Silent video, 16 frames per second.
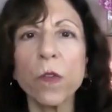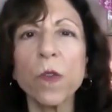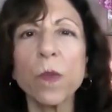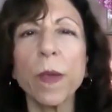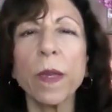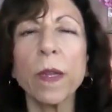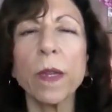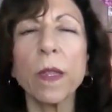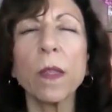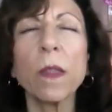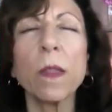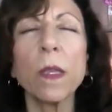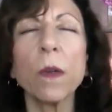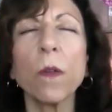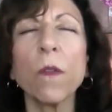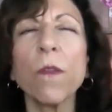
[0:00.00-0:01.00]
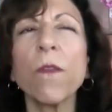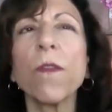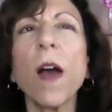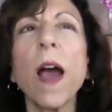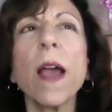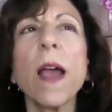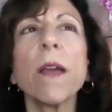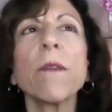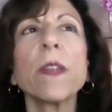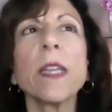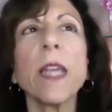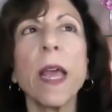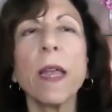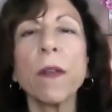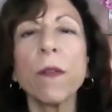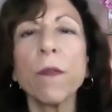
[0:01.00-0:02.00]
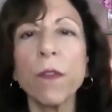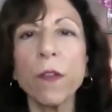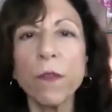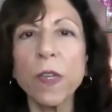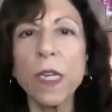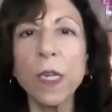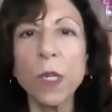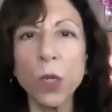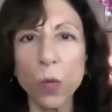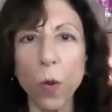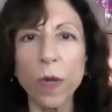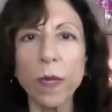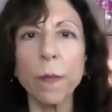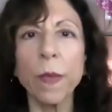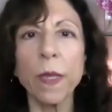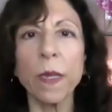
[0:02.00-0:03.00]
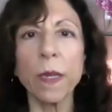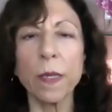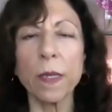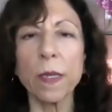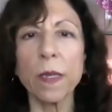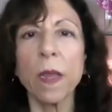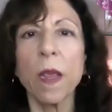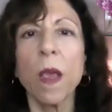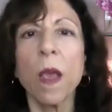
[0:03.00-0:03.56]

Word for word: spend a little 5, 10, 15, 20 minutes